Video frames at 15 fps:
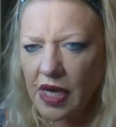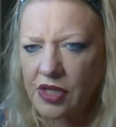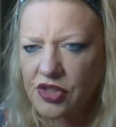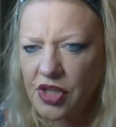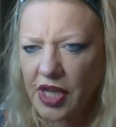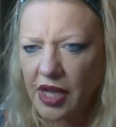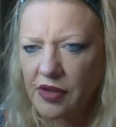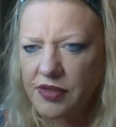I
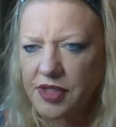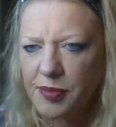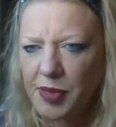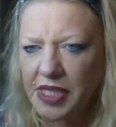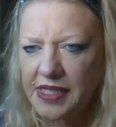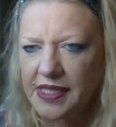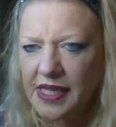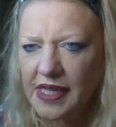shall get onto
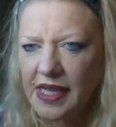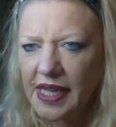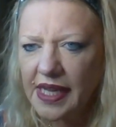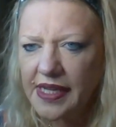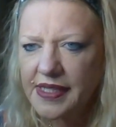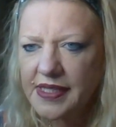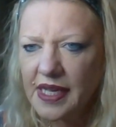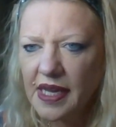BT
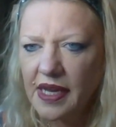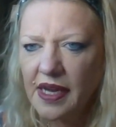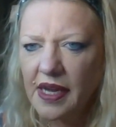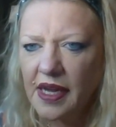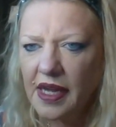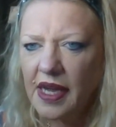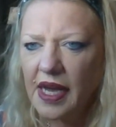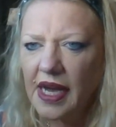later.
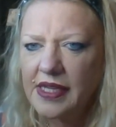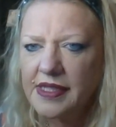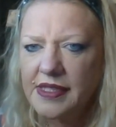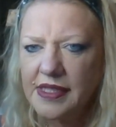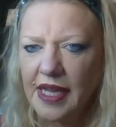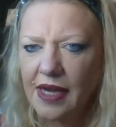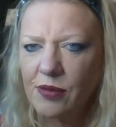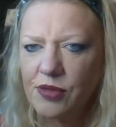As
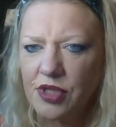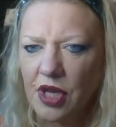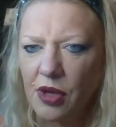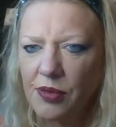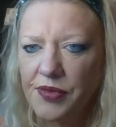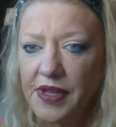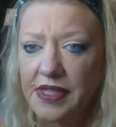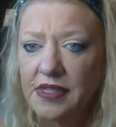now
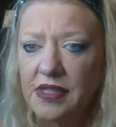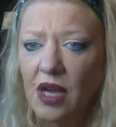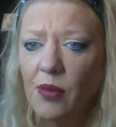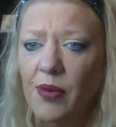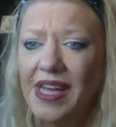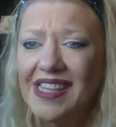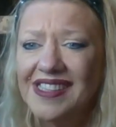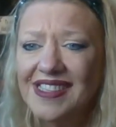told, there's
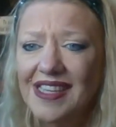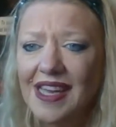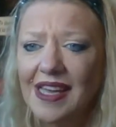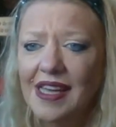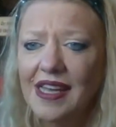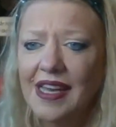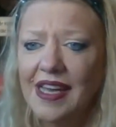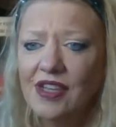no
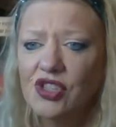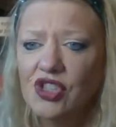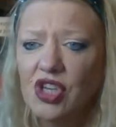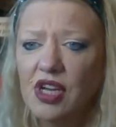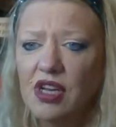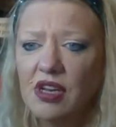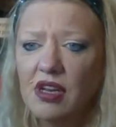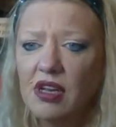internet
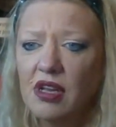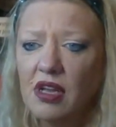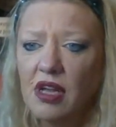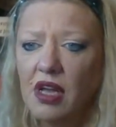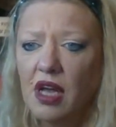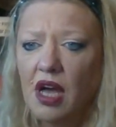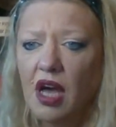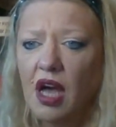connection.
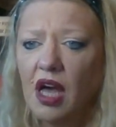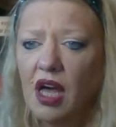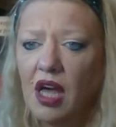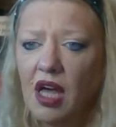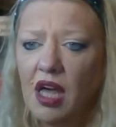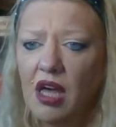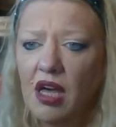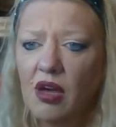
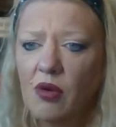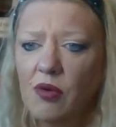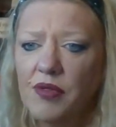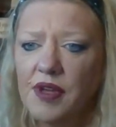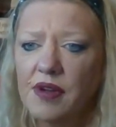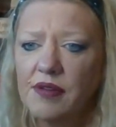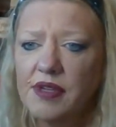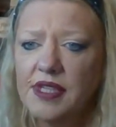Oh,
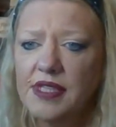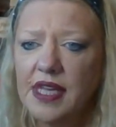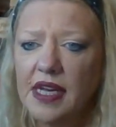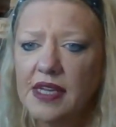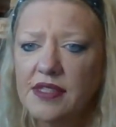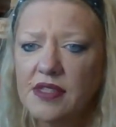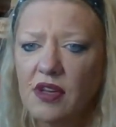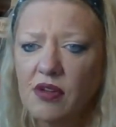there is,
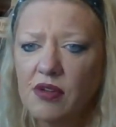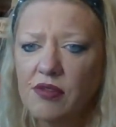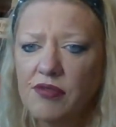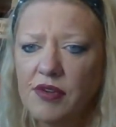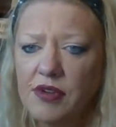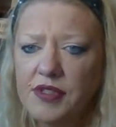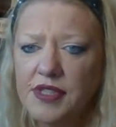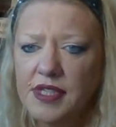as
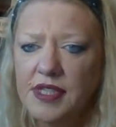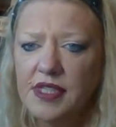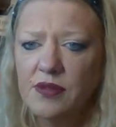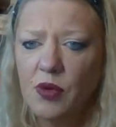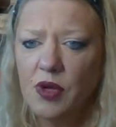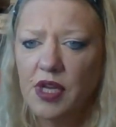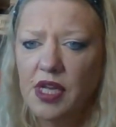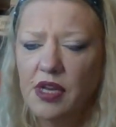Gogglefrogs
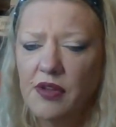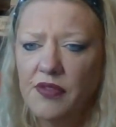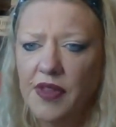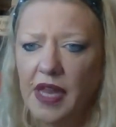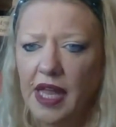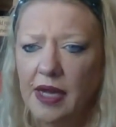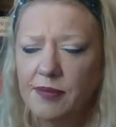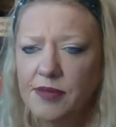is working on
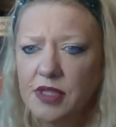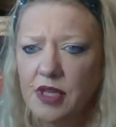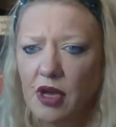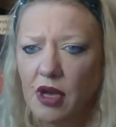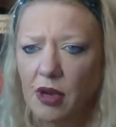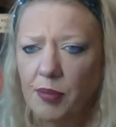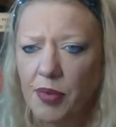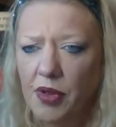the
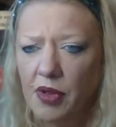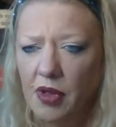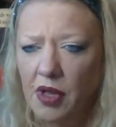laptop.